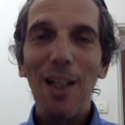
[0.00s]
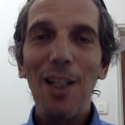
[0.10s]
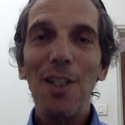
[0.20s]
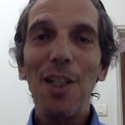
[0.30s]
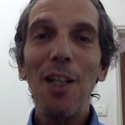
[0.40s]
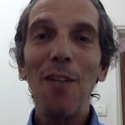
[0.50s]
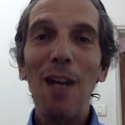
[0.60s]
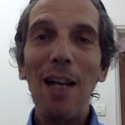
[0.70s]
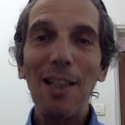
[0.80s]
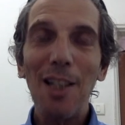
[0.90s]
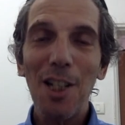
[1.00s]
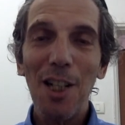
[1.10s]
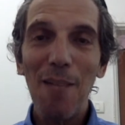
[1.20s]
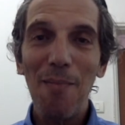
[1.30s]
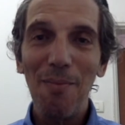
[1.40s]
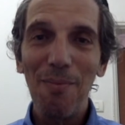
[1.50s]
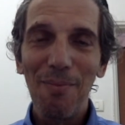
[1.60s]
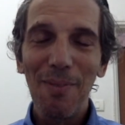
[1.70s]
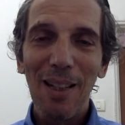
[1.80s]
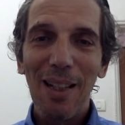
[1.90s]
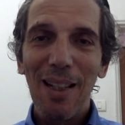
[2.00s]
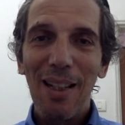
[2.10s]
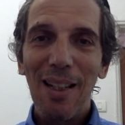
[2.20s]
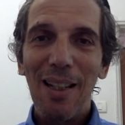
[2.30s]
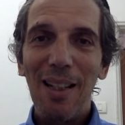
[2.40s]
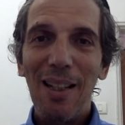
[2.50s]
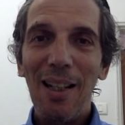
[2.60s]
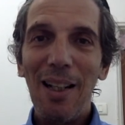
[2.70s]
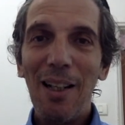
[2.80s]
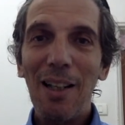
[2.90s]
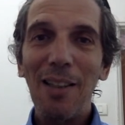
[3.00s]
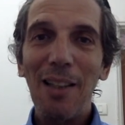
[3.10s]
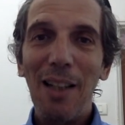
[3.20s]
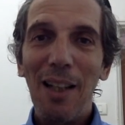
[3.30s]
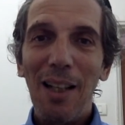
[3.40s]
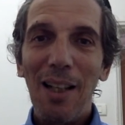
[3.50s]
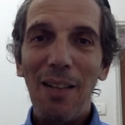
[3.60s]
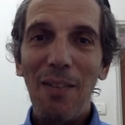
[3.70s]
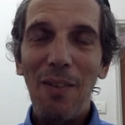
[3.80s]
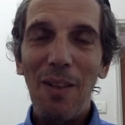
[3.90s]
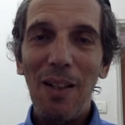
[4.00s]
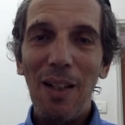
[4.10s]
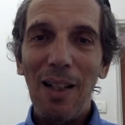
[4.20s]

is Irat Hashem, to